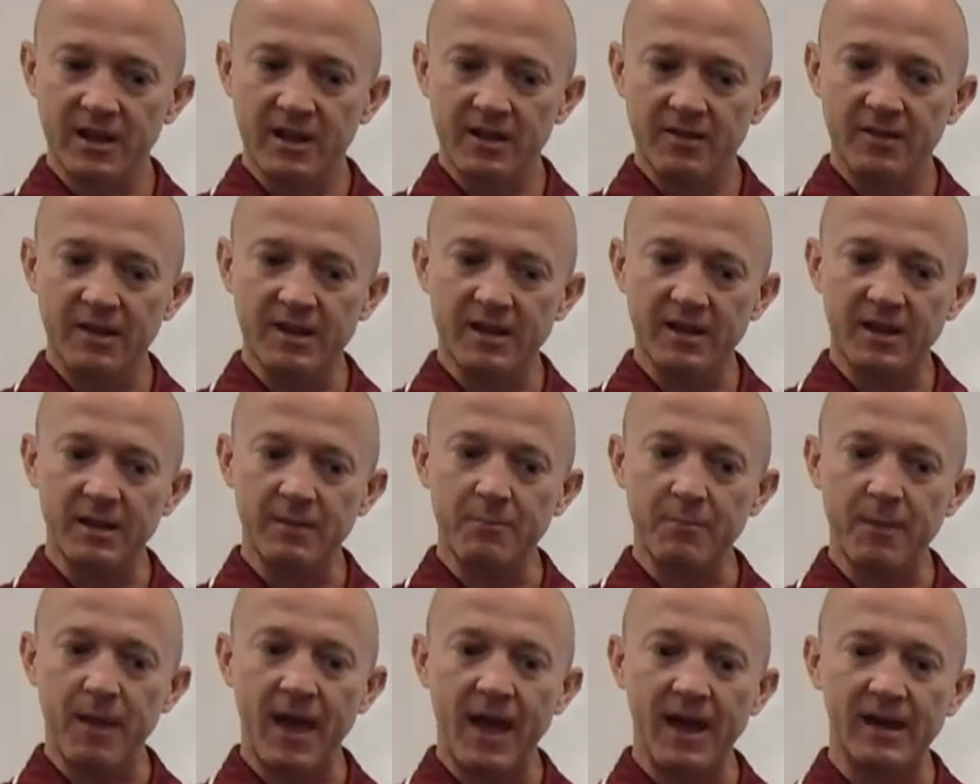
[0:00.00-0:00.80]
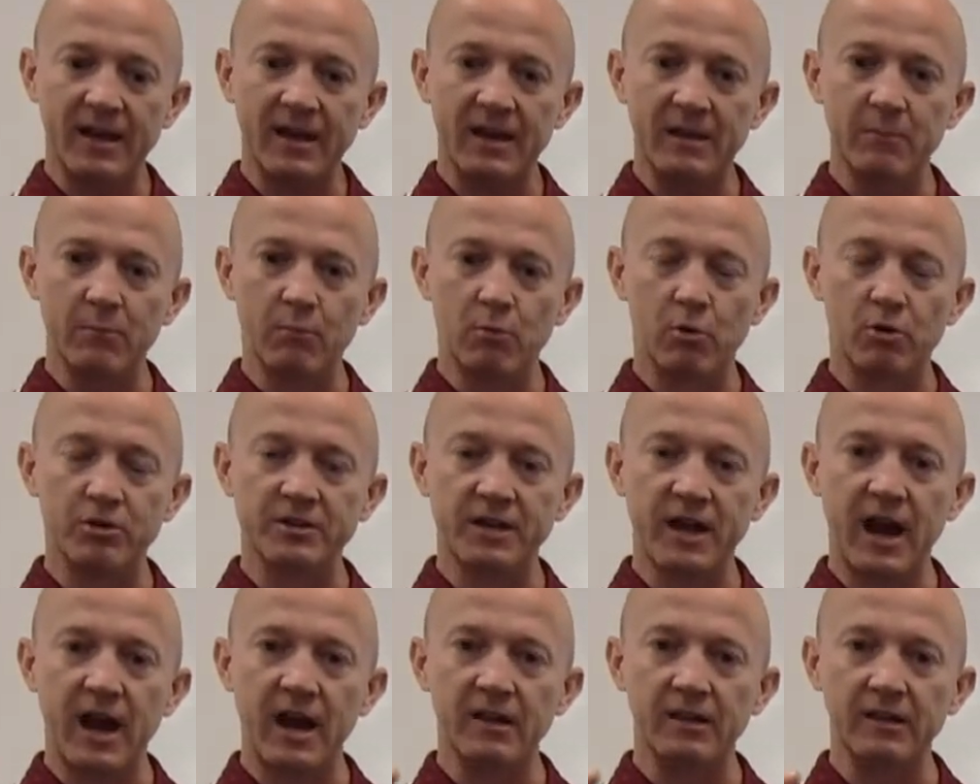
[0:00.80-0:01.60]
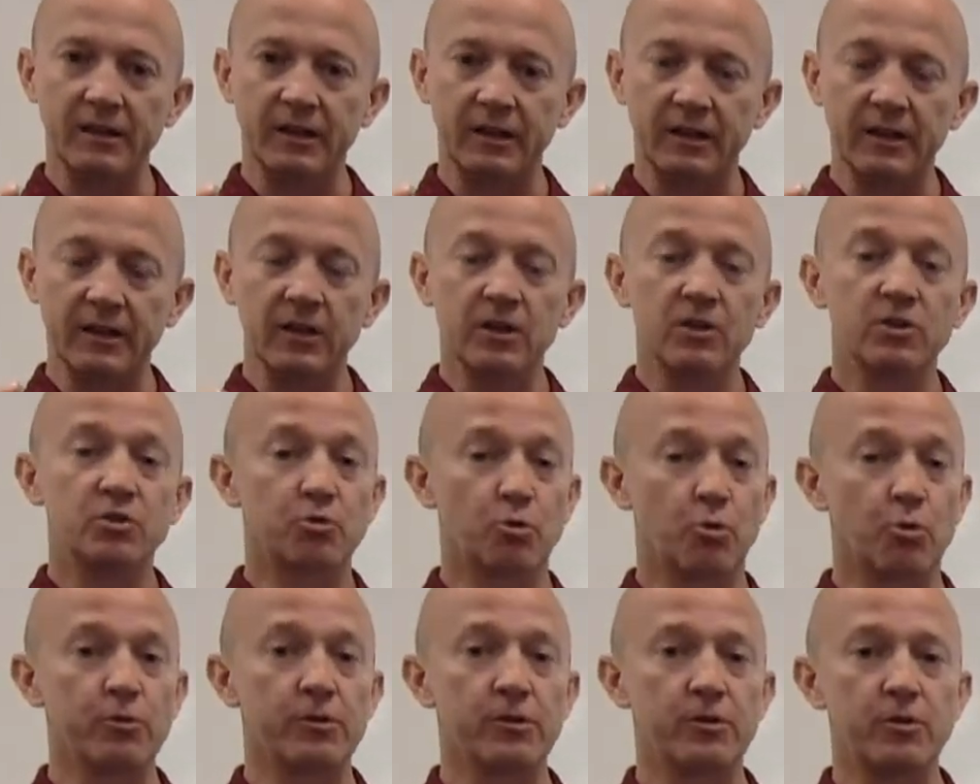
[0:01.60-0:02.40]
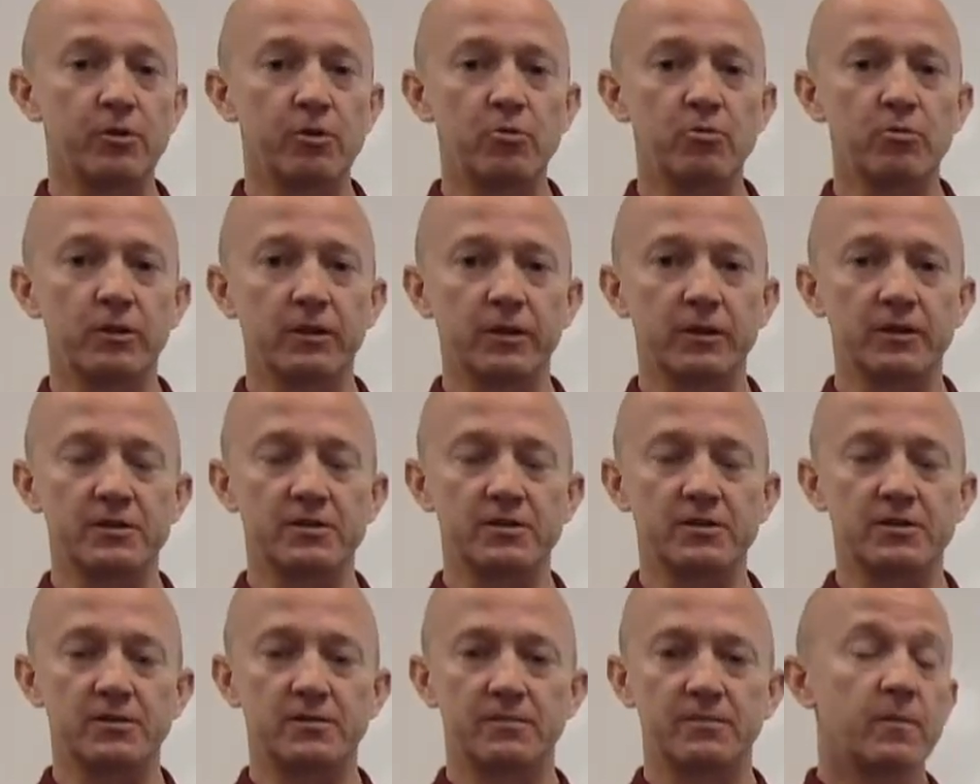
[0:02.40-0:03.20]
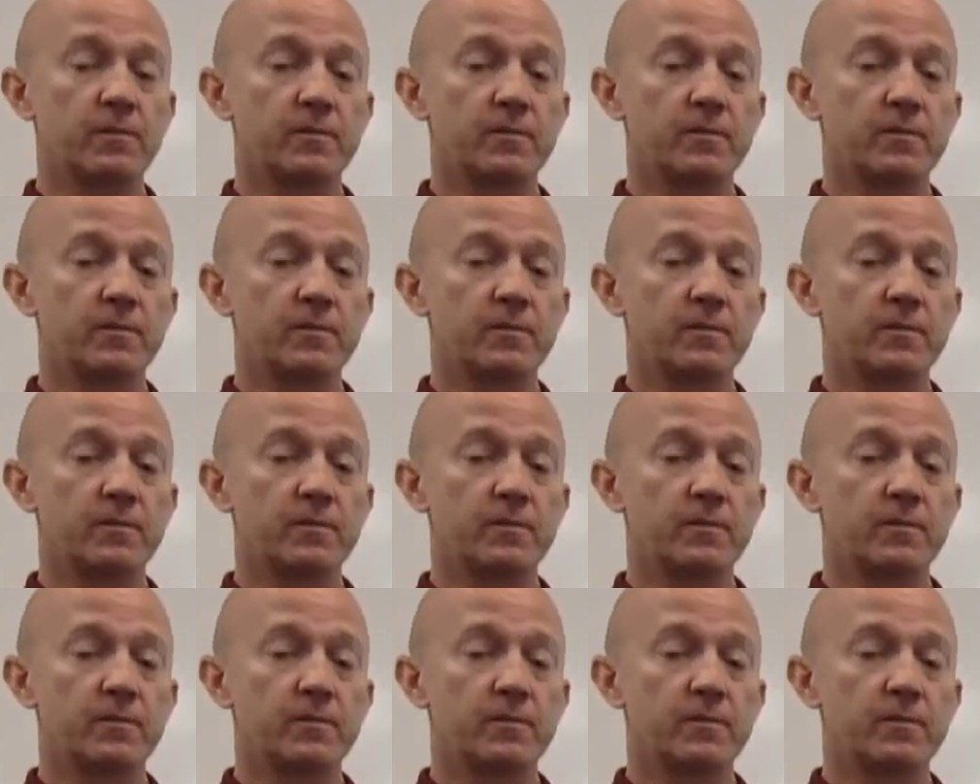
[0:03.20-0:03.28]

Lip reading: they can pack in more tightly toward the nucleus.